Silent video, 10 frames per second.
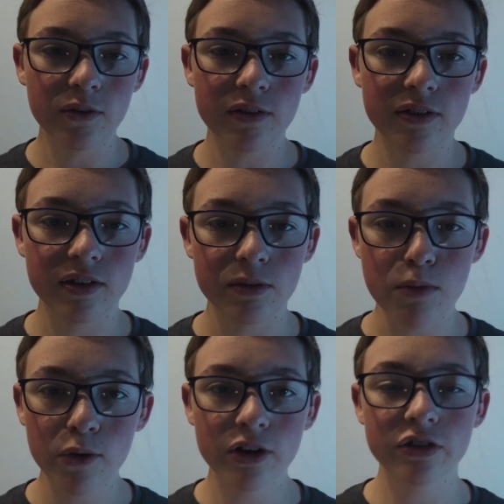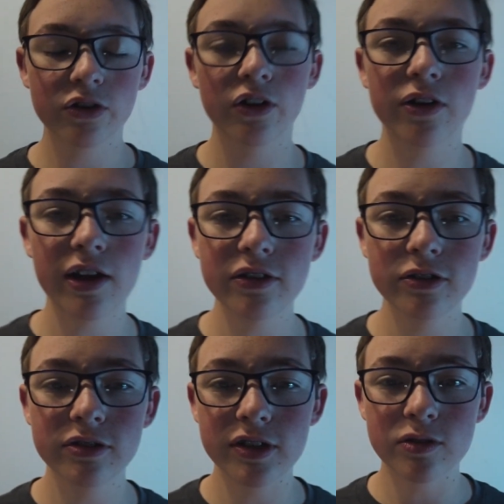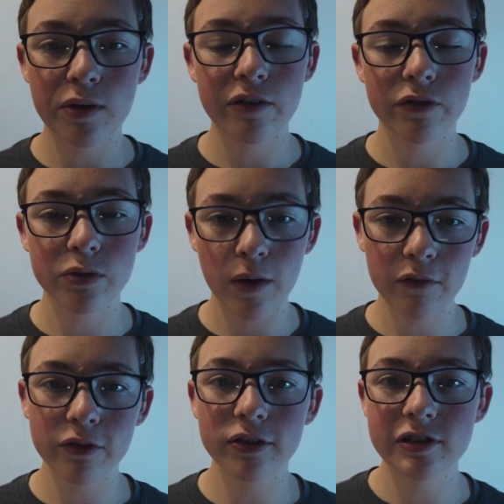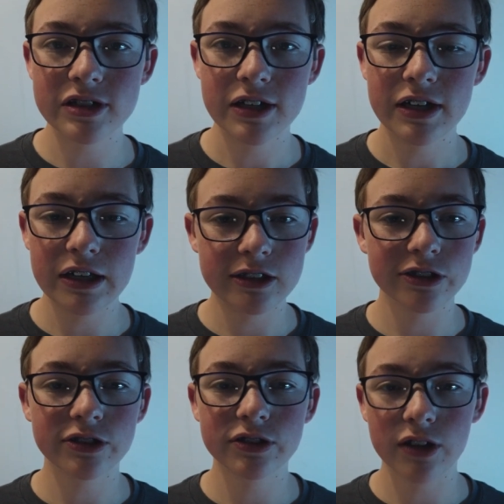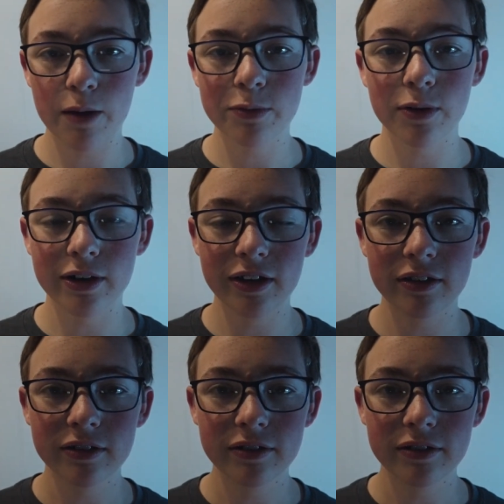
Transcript: the motor controller I used is rated for 12 volts, it just stopped working.